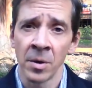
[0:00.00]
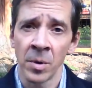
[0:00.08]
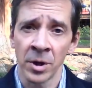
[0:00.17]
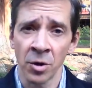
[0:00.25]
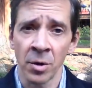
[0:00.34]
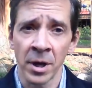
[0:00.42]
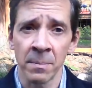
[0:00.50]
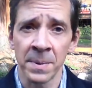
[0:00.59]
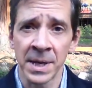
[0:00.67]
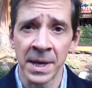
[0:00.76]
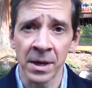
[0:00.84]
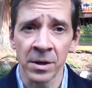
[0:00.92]
I want to go ahead and
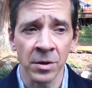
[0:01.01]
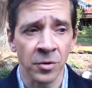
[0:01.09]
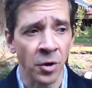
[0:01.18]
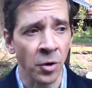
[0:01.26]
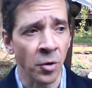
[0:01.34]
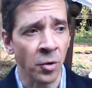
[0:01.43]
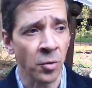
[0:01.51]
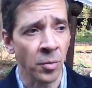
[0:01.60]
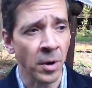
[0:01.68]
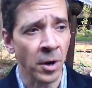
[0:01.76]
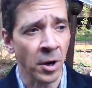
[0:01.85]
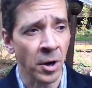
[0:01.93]
begin,
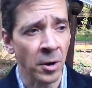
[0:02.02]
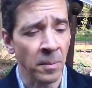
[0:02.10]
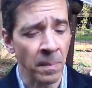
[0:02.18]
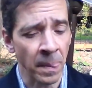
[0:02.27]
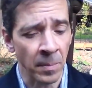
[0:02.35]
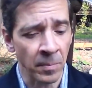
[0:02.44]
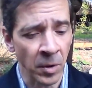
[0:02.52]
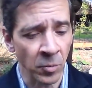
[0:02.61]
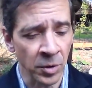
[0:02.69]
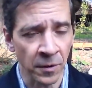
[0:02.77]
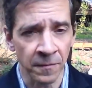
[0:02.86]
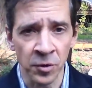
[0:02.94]
though,
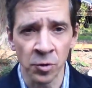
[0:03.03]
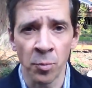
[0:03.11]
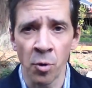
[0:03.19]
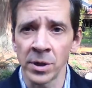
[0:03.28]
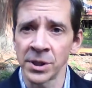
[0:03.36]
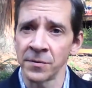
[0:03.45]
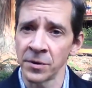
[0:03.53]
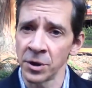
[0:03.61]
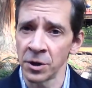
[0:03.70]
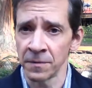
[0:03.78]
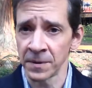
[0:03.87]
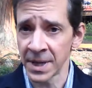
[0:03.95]
with a few points of
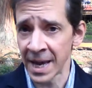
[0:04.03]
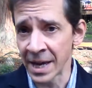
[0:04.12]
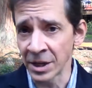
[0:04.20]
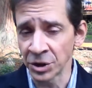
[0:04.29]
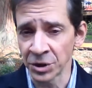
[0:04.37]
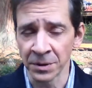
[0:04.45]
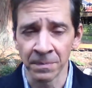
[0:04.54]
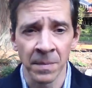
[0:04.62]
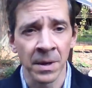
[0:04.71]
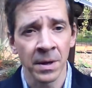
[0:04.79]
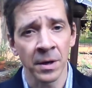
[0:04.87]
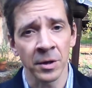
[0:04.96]
clarification
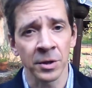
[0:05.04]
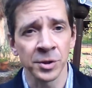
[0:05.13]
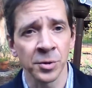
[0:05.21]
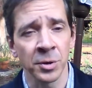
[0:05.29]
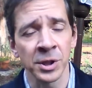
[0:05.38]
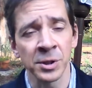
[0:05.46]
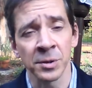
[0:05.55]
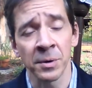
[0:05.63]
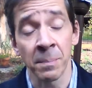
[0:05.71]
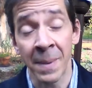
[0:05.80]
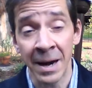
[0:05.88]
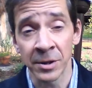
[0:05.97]
concerning
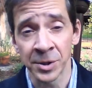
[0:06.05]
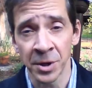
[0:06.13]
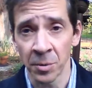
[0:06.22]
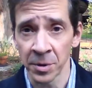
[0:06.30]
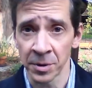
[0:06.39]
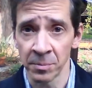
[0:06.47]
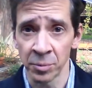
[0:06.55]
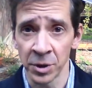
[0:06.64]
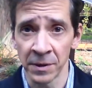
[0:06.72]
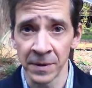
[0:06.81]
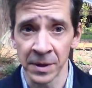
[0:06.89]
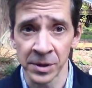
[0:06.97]
matters dealt with in
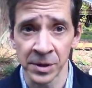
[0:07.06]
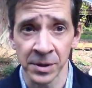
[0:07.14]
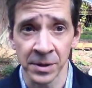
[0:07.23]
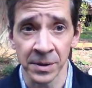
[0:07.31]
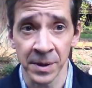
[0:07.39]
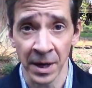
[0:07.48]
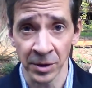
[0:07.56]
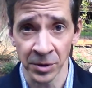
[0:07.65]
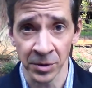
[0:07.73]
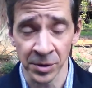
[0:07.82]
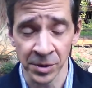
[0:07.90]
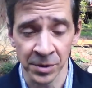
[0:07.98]
previous
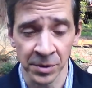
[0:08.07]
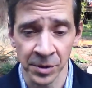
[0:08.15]
lectures.